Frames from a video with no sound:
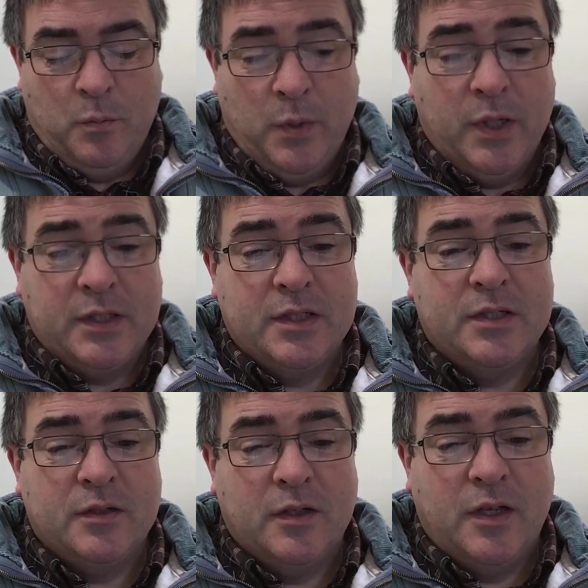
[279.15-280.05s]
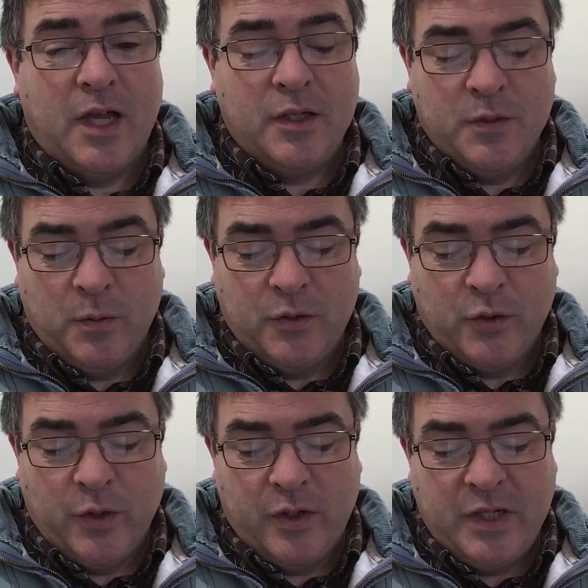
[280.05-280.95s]
But I just want to
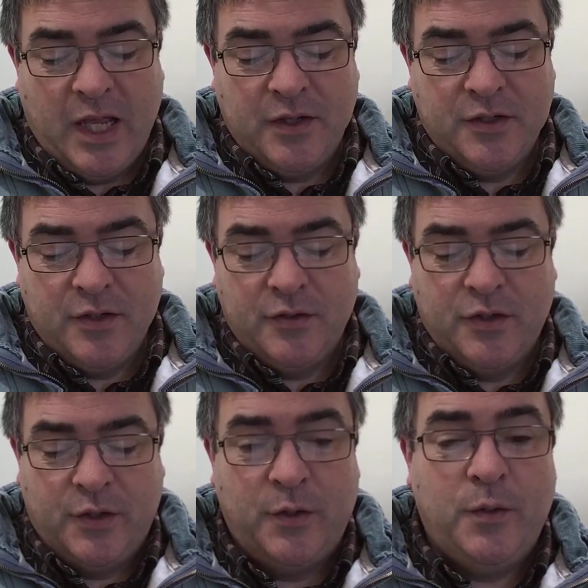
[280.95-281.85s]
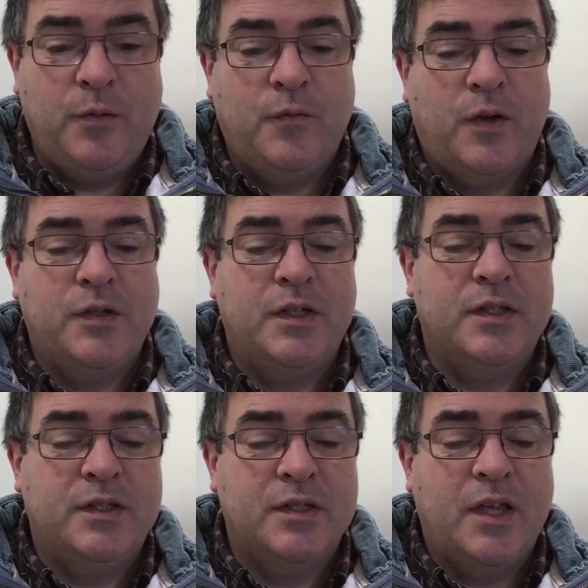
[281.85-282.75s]
draw your attention to
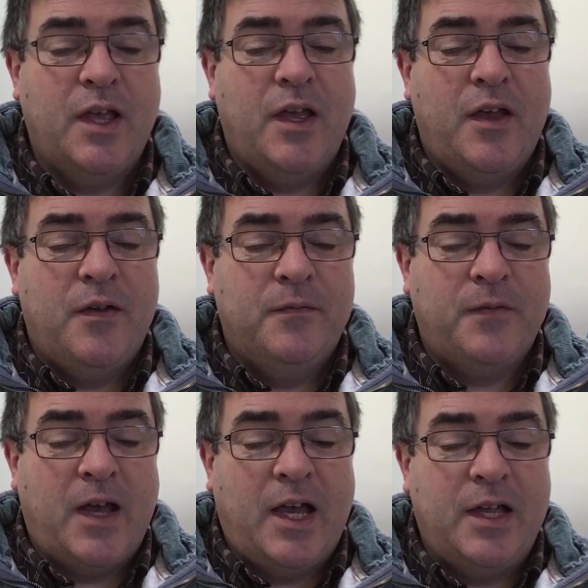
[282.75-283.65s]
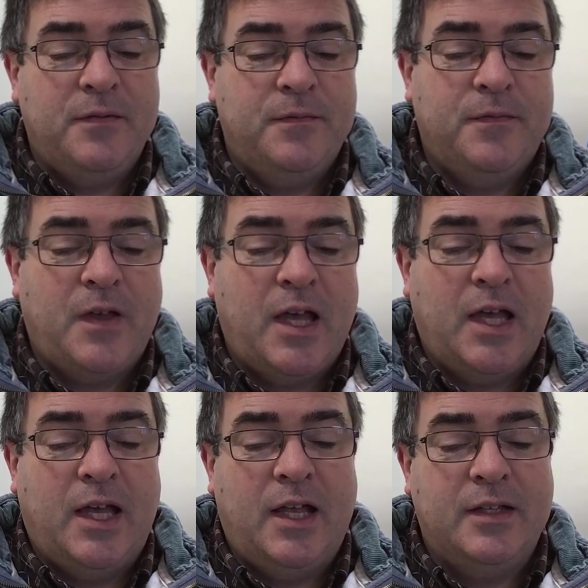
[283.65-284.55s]
verses 5
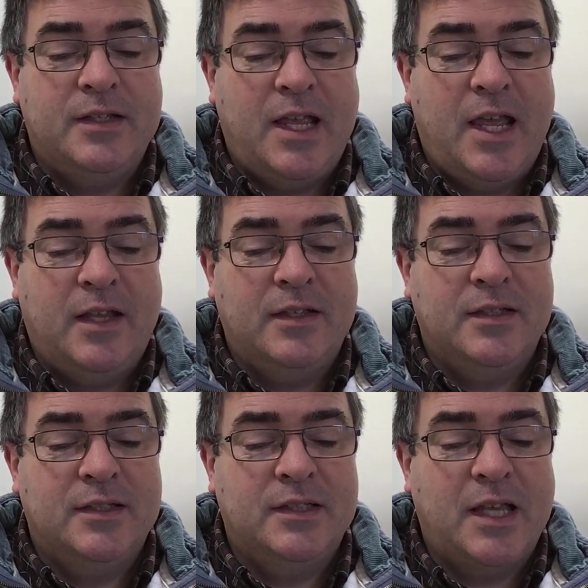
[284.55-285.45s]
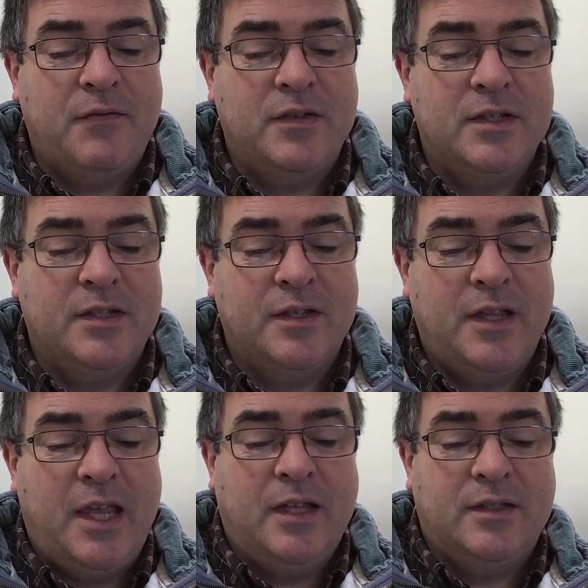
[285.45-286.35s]
and then 7 to
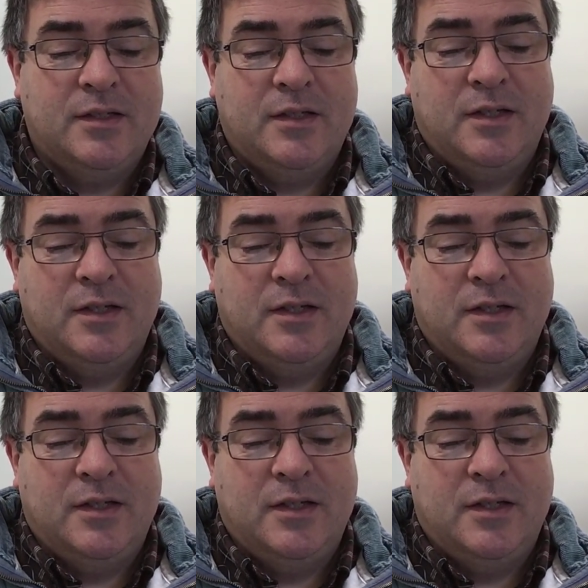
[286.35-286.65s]
8.